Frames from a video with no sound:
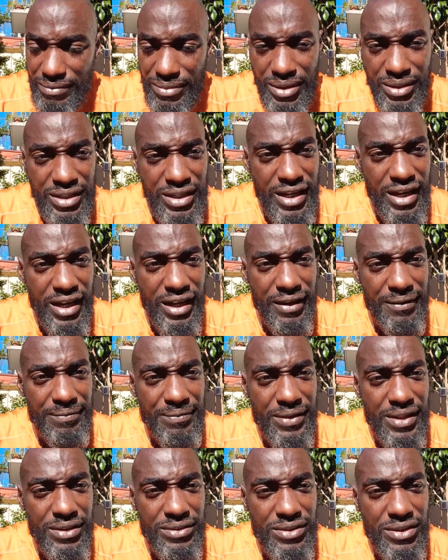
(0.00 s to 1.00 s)
But yeah,
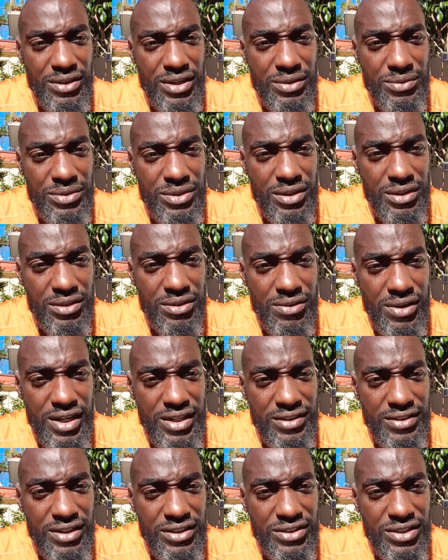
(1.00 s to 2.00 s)
it was a
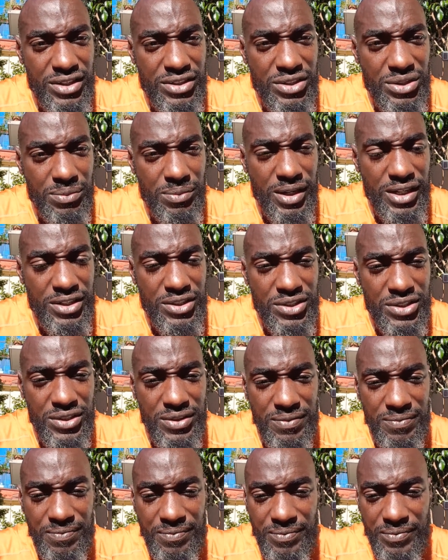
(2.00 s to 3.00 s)
crazy
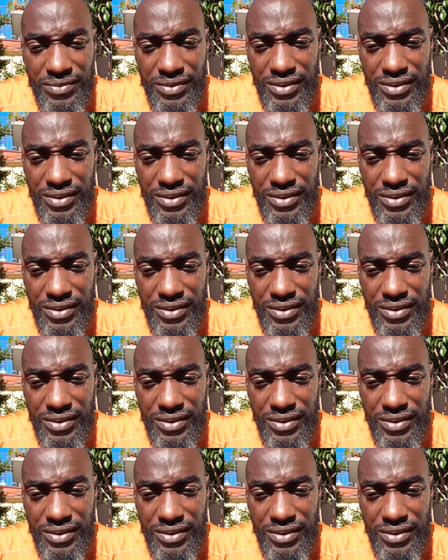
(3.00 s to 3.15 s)
situation.